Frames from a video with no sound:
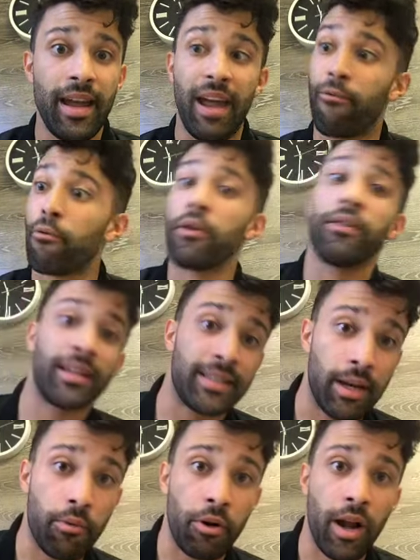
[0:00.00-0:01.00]
if we're let's
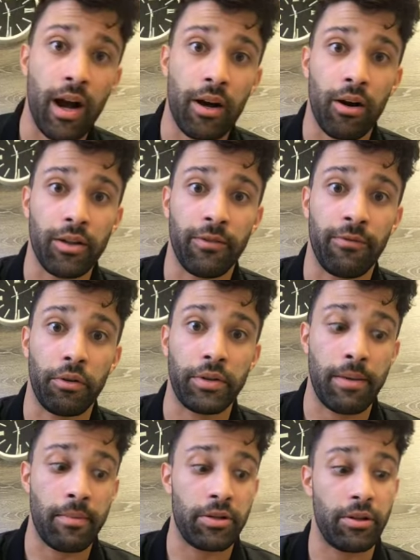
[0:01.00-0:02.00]
say we're not called to
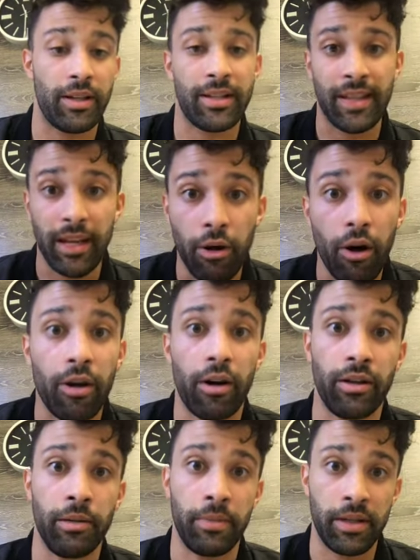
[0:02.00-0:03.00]
full-time ministry let's say you are
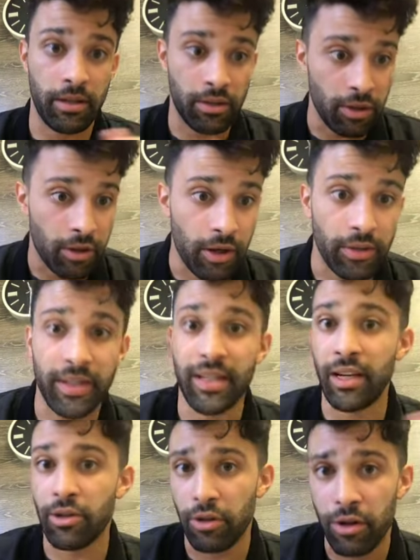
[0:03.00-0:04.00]
called to business you're called to
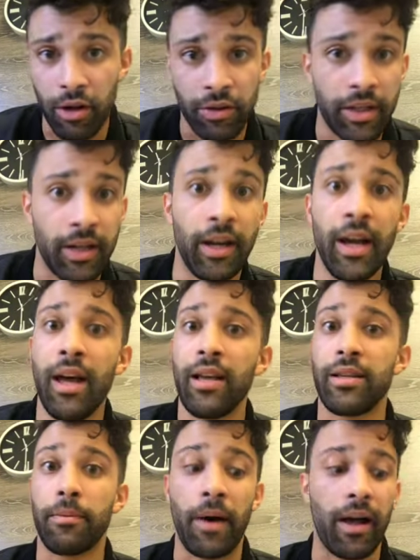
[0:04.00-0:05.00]
teach you're called to
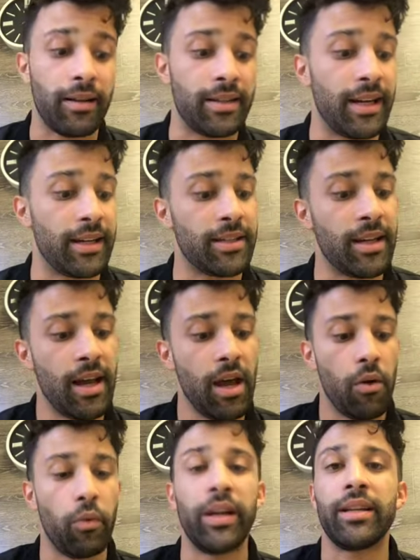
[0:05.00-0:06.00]
to politics
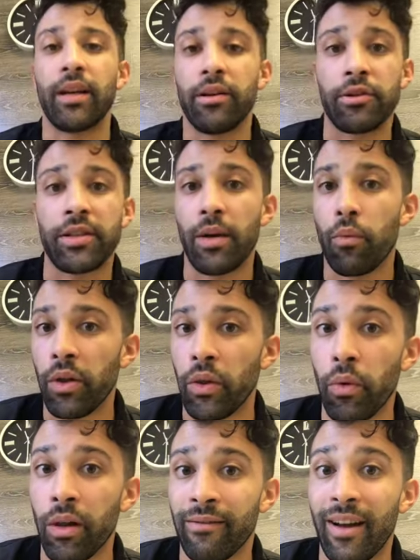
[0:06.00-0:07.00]
we need to understand what
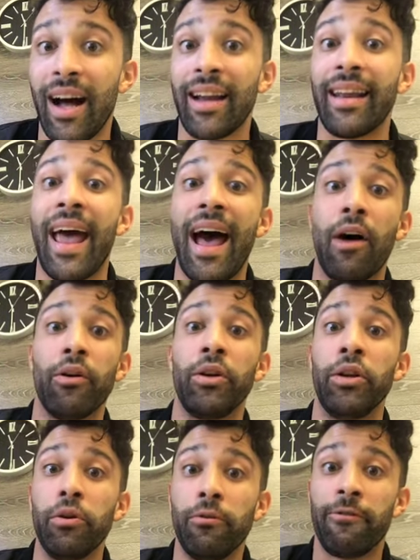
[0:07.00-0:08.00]
the will of god and how
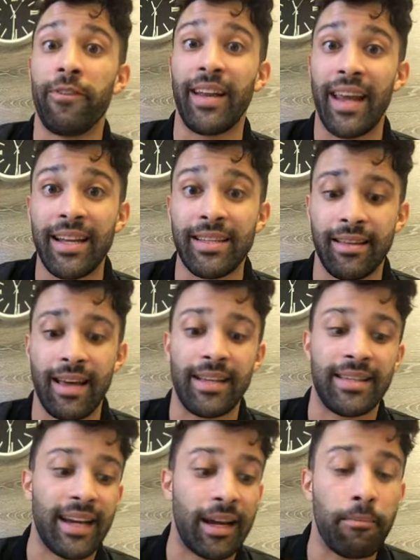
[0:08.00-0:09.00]
you fit into
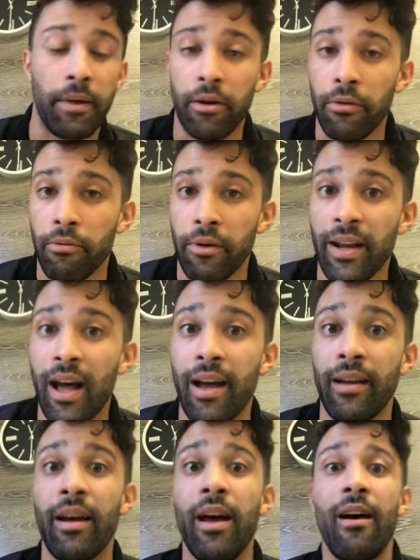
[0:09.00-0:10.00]
that second peter 3
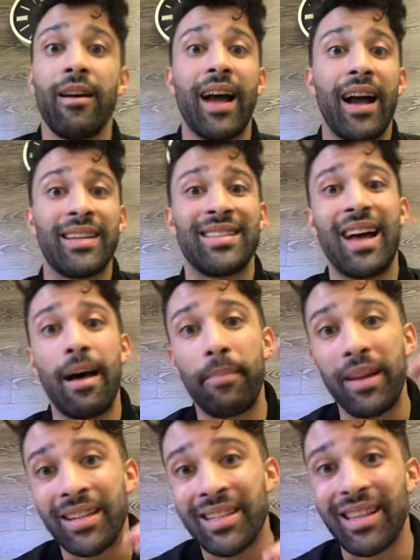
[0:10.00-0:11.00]
9 god is not
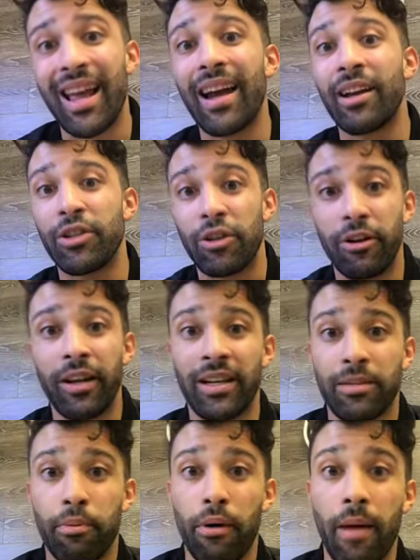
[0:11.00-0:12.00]
being slack concerning
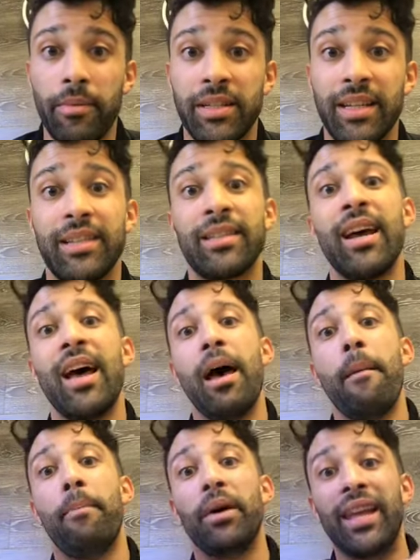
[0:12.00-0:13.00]
his promises
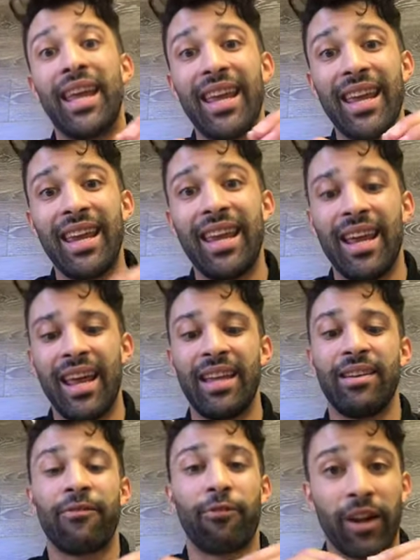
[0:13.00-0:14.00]
but
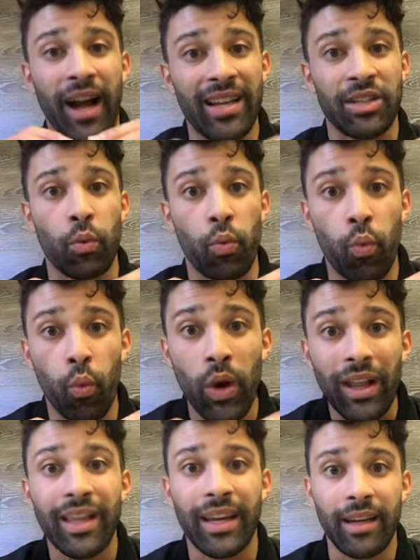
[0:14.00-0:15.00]
he for god is
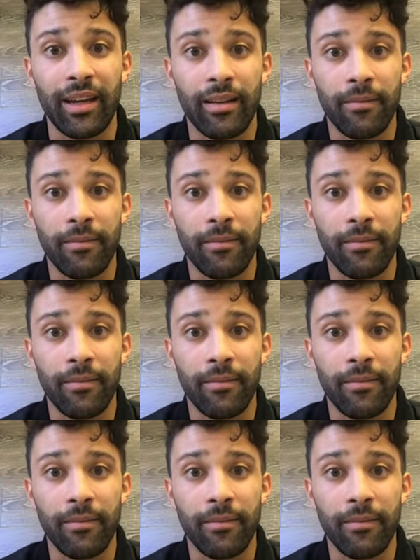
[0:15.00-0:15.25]
willing